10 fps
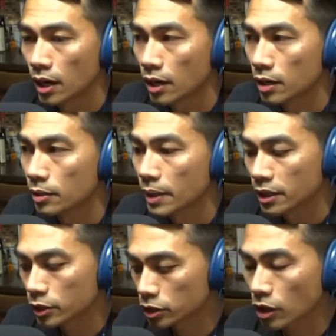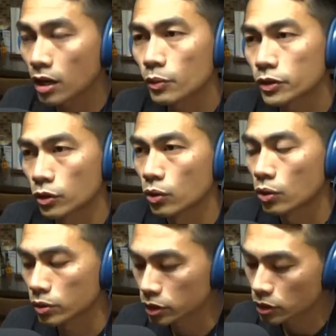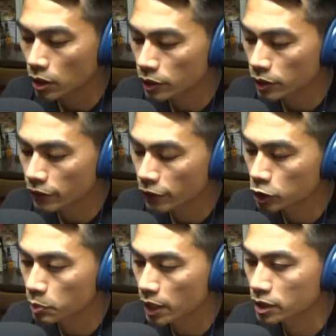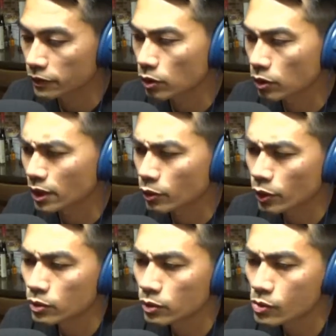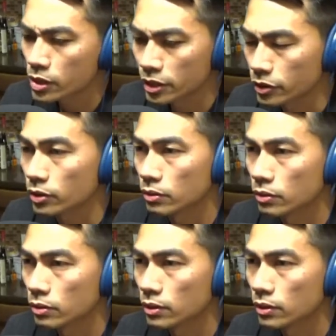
and you start out with your goal. You start out with the first page of your goal. What do you want to do?